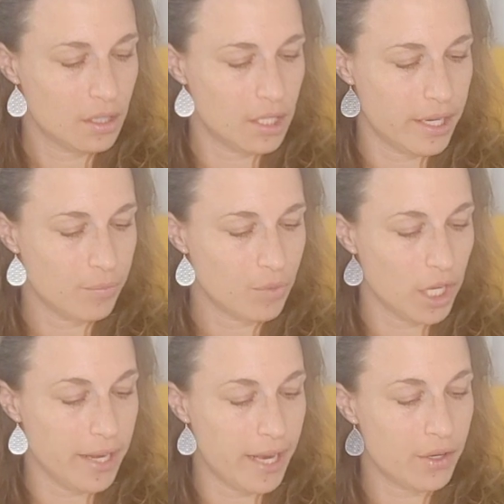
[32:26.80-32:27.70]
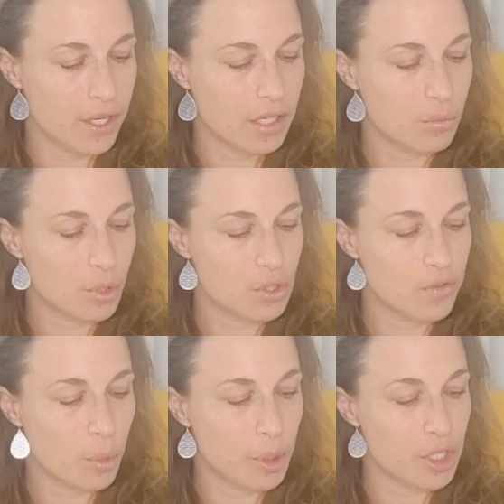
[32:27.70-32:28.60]
Yeah, an arrogant,
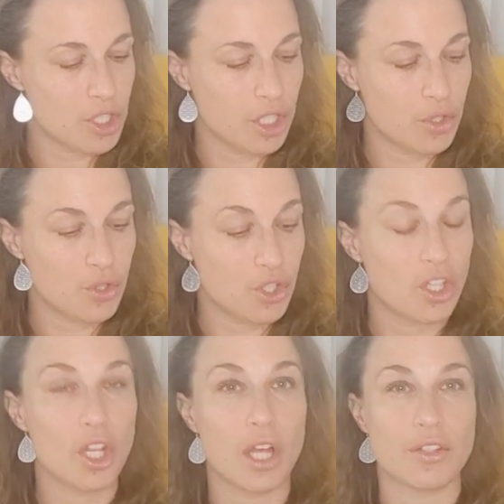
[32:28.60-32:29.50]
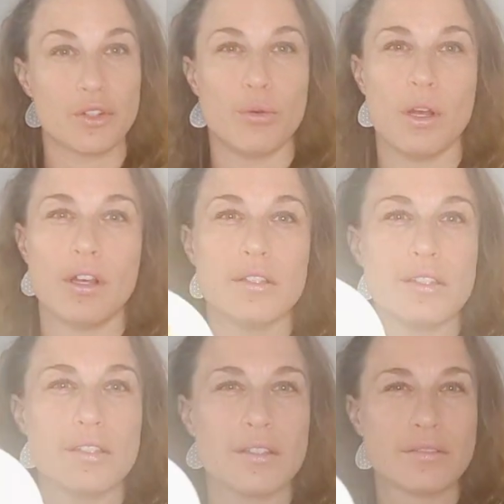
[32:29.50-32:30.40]
boastful person you should not
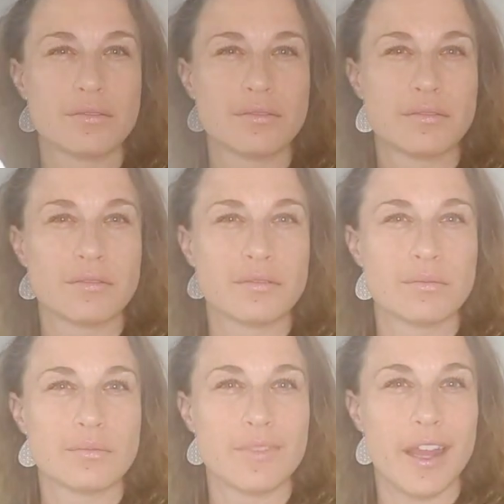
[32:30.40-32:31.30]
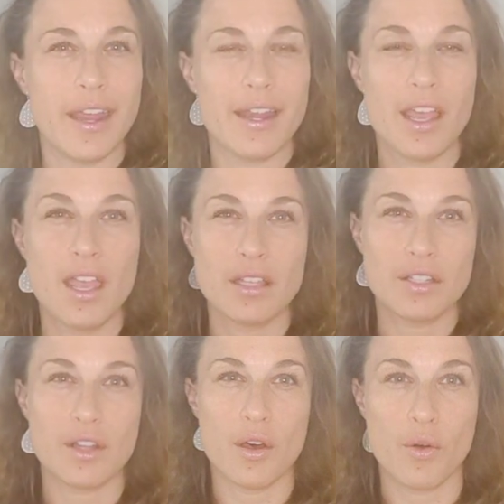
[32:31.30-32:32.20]
cross, right?
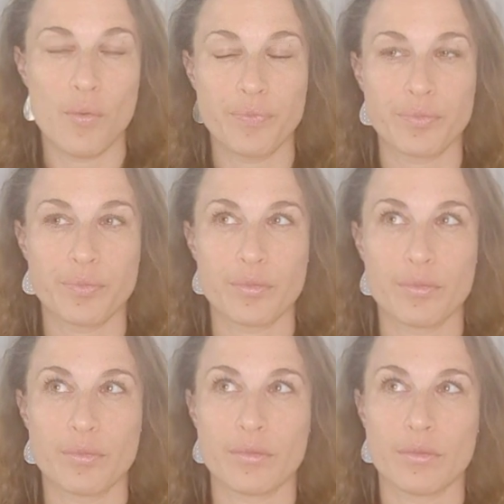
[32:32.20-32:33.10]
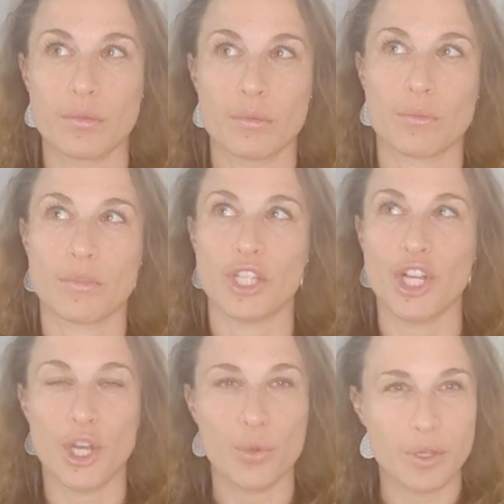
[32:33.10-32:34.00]
So, you
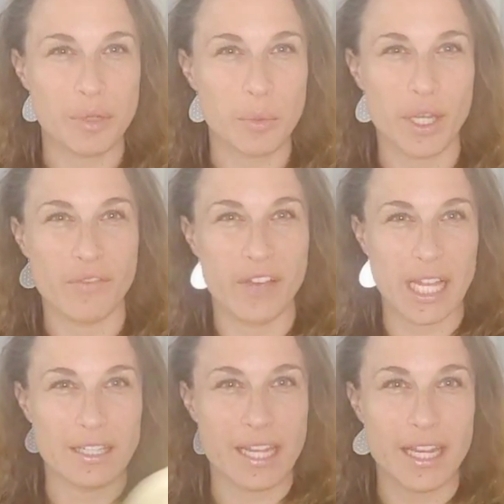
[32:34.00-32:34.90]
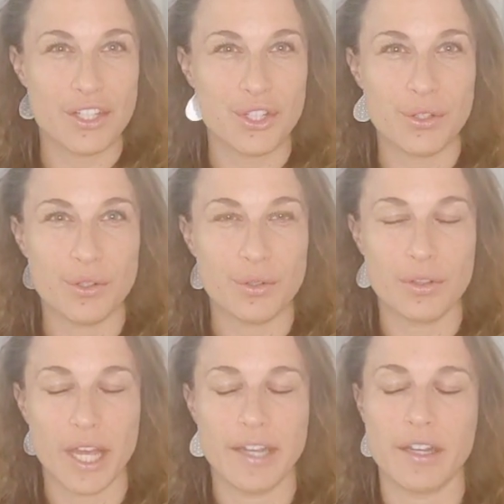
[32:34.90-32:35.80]
know, when people invalidate you
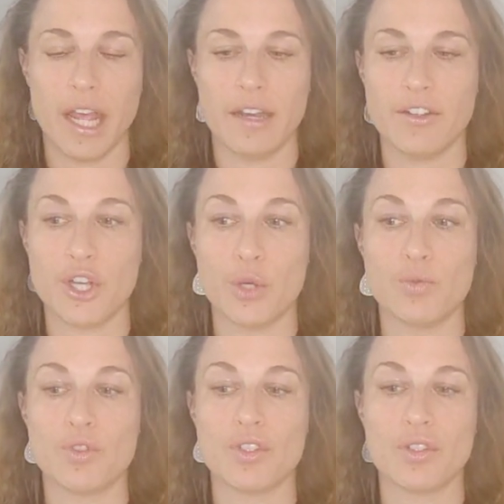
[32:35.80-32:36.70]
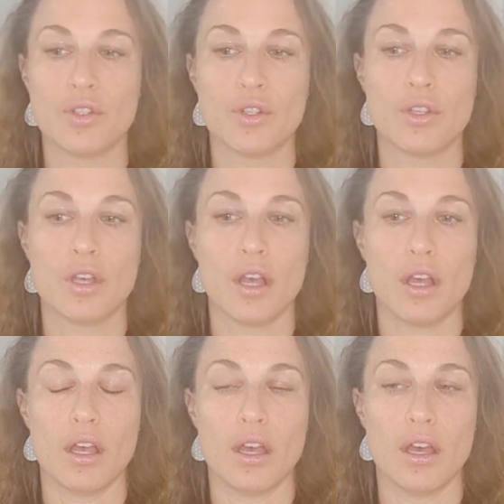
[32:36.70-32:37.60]
and, and don't
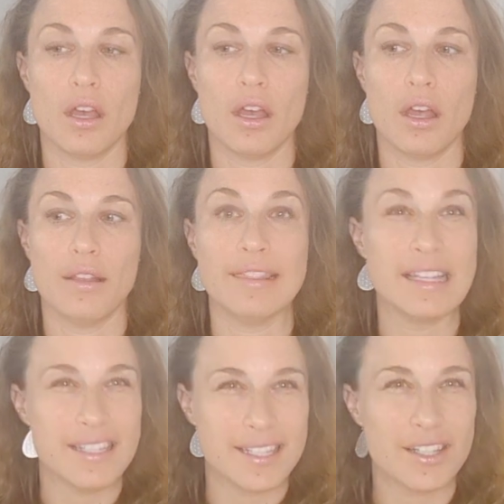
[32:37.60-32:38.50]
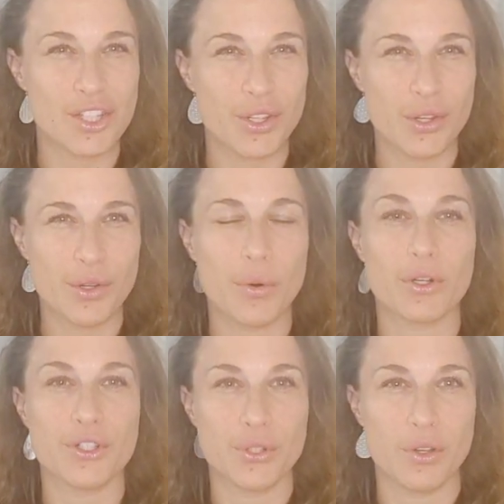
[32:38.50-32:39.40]
uh, listen to you
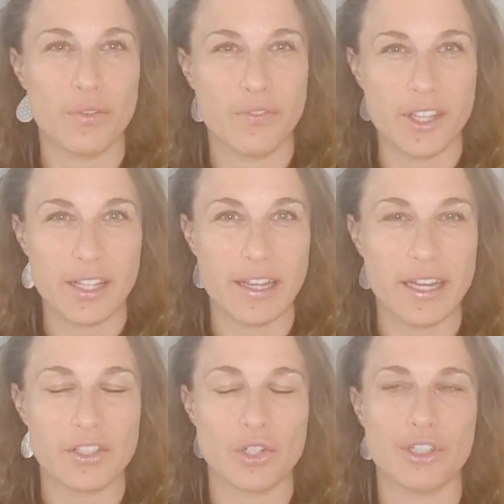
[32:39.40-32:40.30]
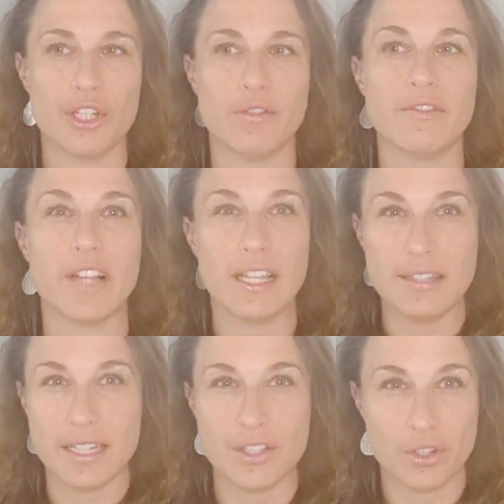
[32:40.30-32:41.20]
or to your feelings or don't
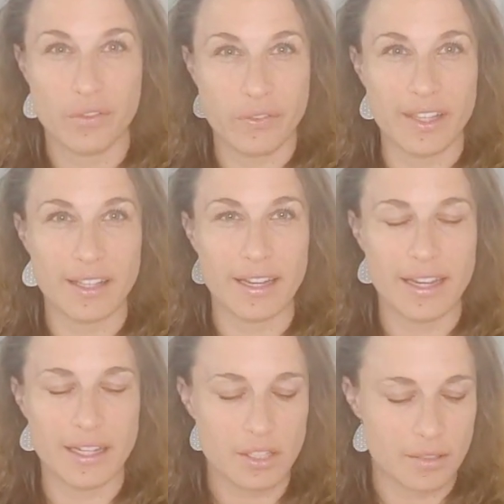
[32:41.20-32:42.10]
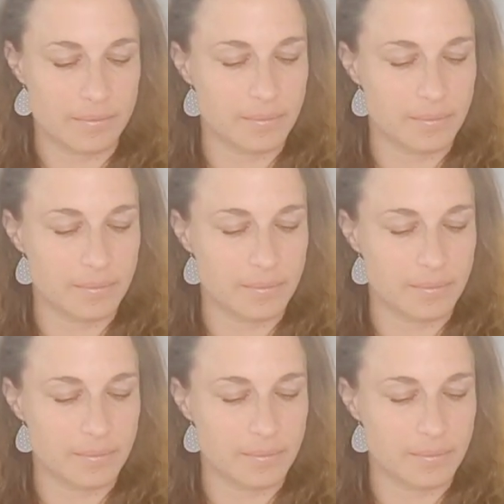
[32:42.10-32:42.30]
validate your feelings,